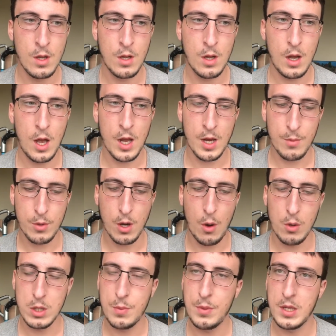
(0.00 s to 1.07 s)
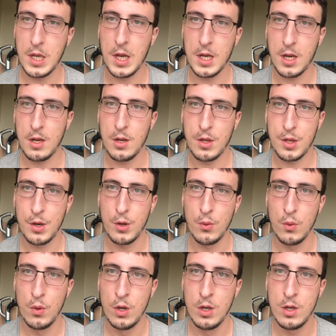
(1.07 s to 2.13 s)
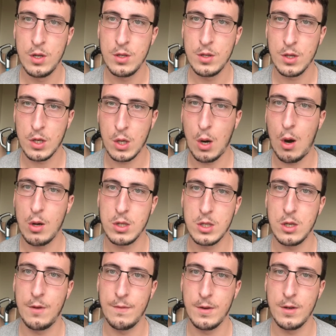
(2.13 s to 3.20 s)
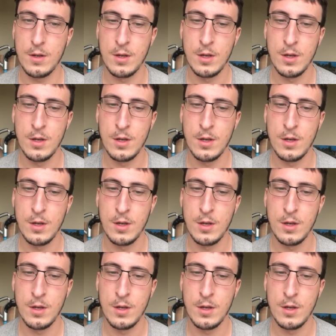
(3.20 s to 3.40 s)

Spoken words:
And I'm going to be taking you through the cost of it.